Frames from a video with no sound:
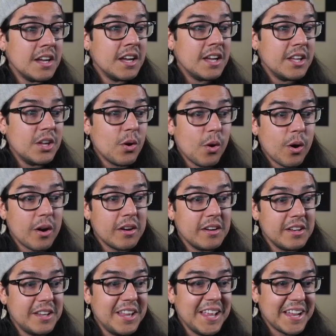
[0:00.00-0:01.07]

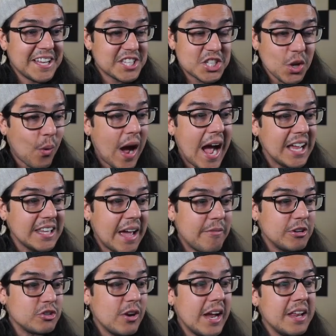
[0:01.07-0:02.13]
it's so high
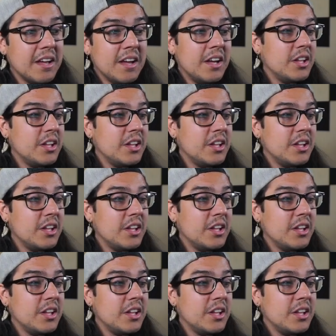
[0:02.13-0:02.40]
leverage, right?